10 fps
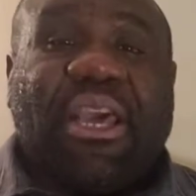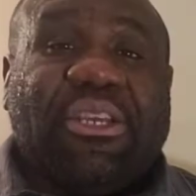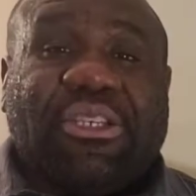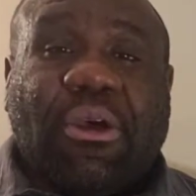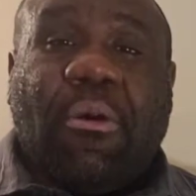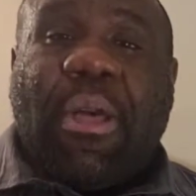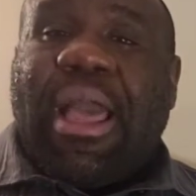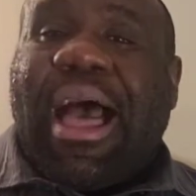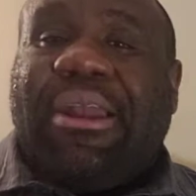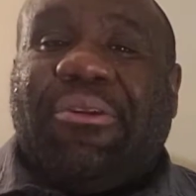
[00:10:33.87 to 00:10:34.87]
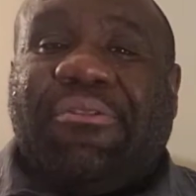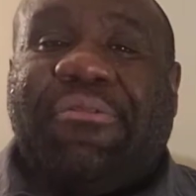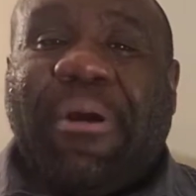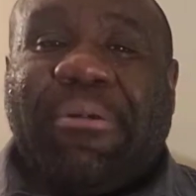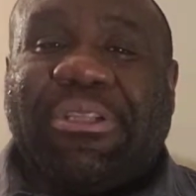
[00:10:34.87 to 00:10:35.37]
So I look
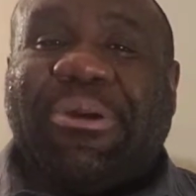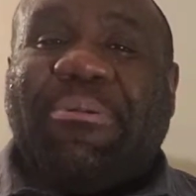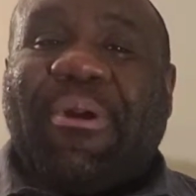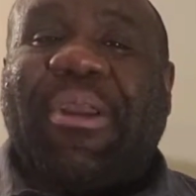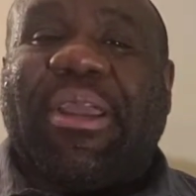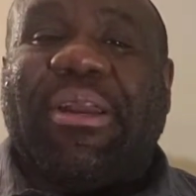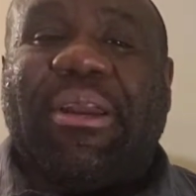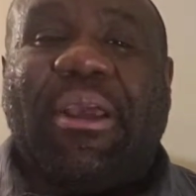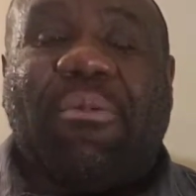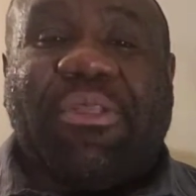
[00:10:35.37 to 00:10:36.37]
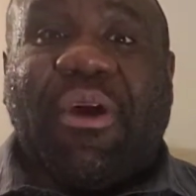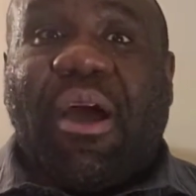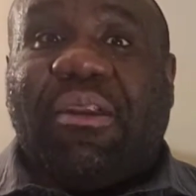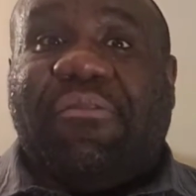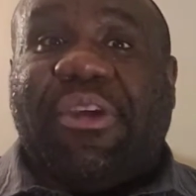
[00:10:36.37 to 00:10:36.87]
forward to working with
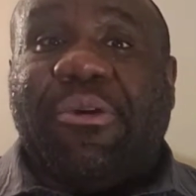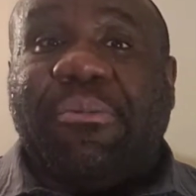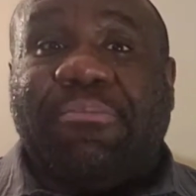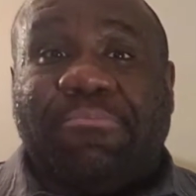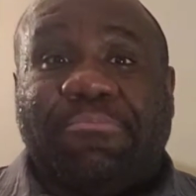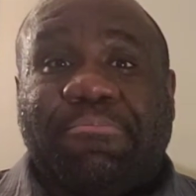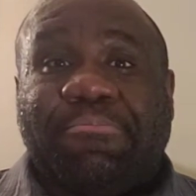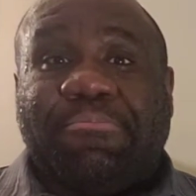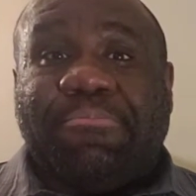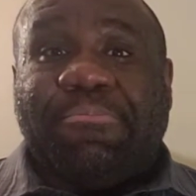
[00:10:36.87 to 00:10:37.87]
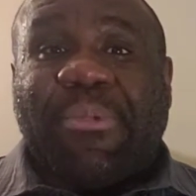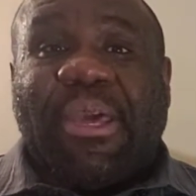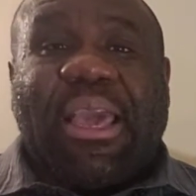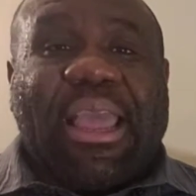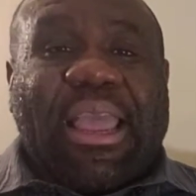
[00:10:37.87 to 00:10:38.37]
all of you
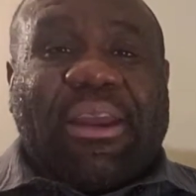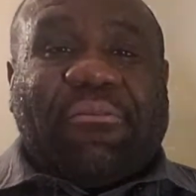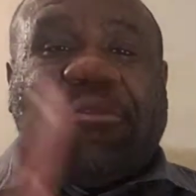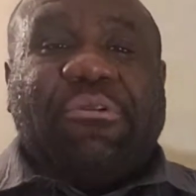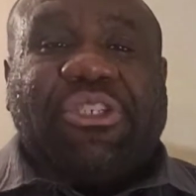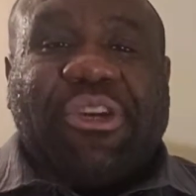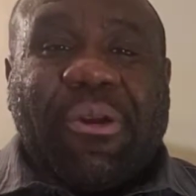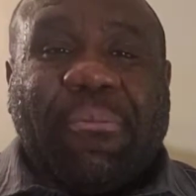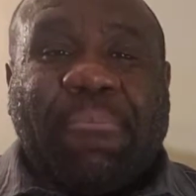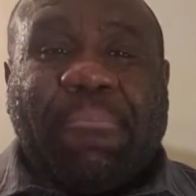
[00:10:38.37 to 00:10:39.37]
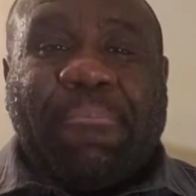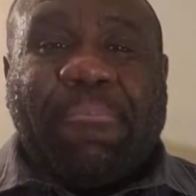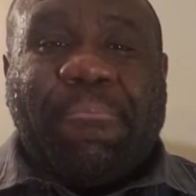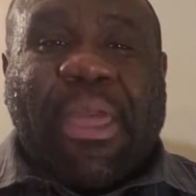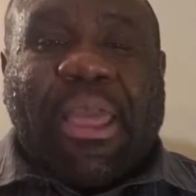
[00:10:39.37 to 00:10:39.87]
in the future.
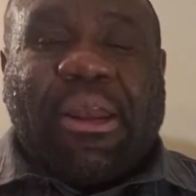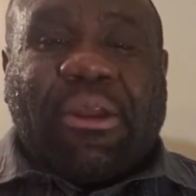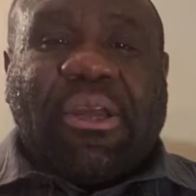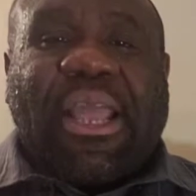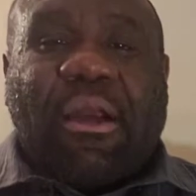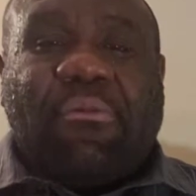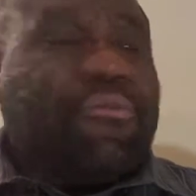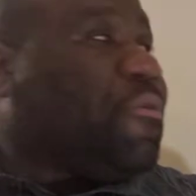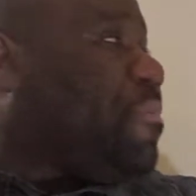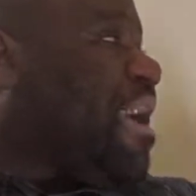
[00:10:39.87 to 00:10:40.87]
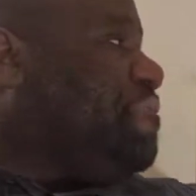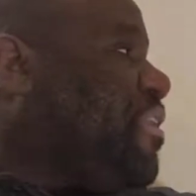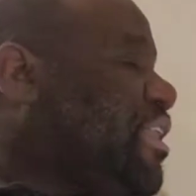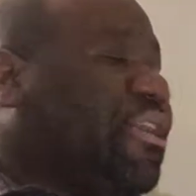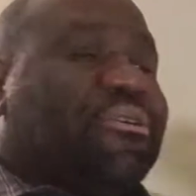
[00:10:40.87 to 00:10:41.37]
Look out for my
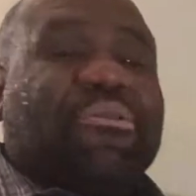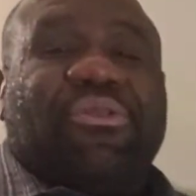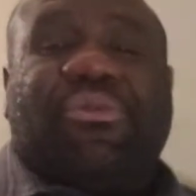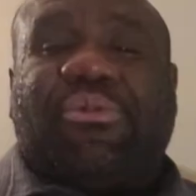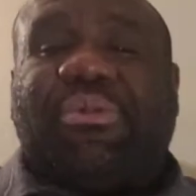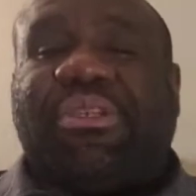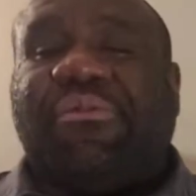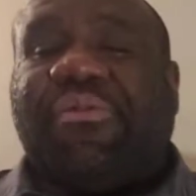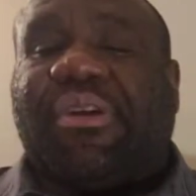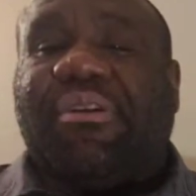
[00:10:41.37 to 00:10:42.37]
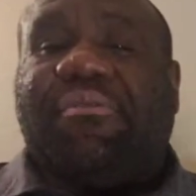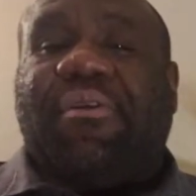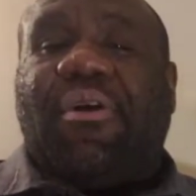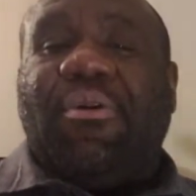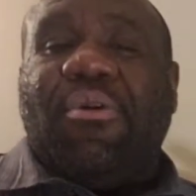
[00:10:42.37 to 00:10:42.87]
videos specifically
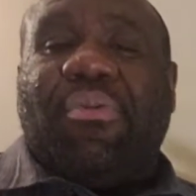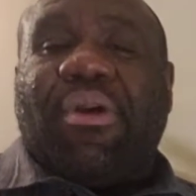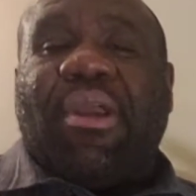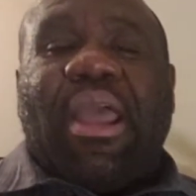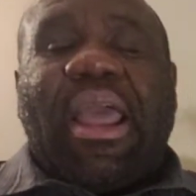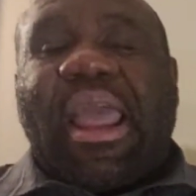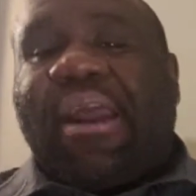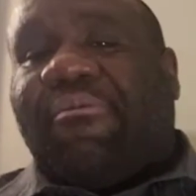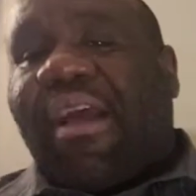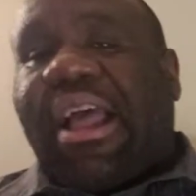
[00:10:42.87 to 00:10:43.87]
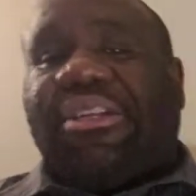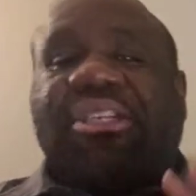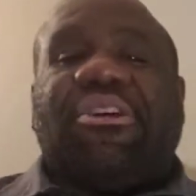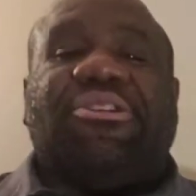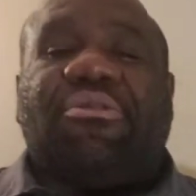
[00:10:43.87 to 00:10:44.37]
for Uber and
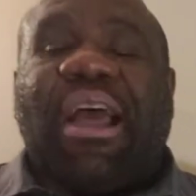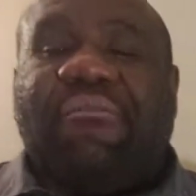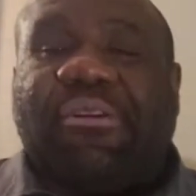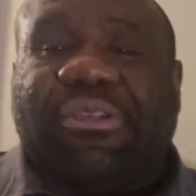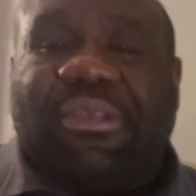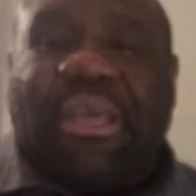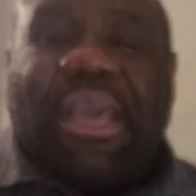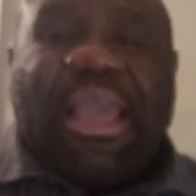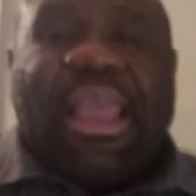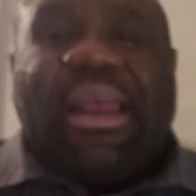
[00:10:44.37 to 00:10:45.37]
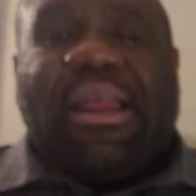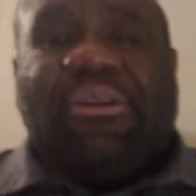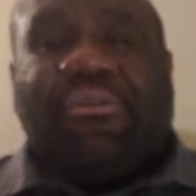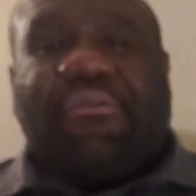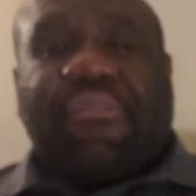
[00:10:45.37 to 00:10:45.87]
rideshare drivers. And I
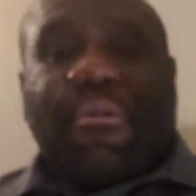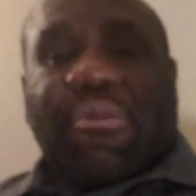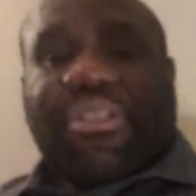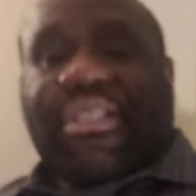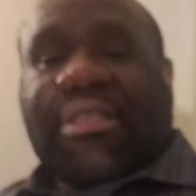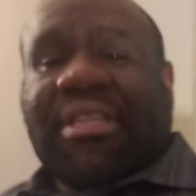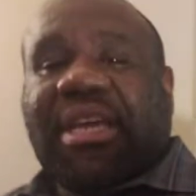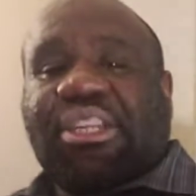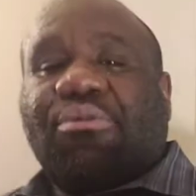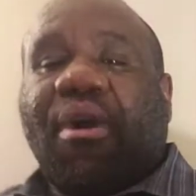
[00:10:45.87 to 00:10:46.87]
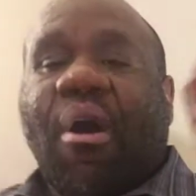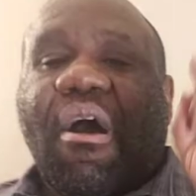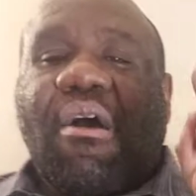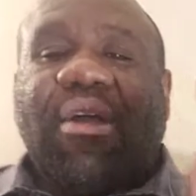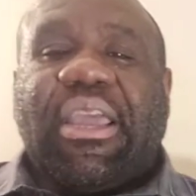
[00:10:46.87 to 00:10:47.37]
look forward to seeing you
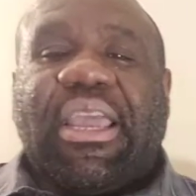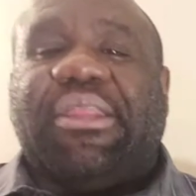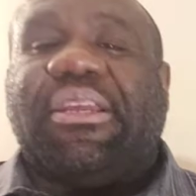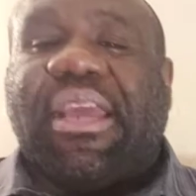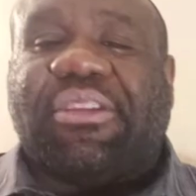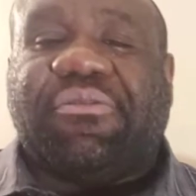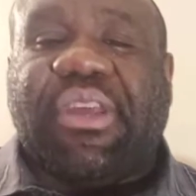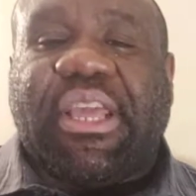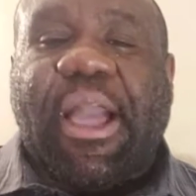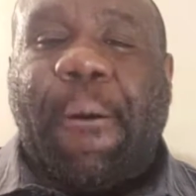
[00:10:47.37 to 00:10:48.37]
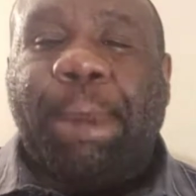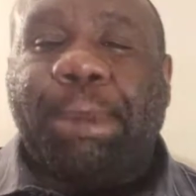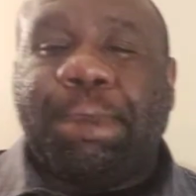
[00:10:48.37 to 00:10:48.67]
all in the next video.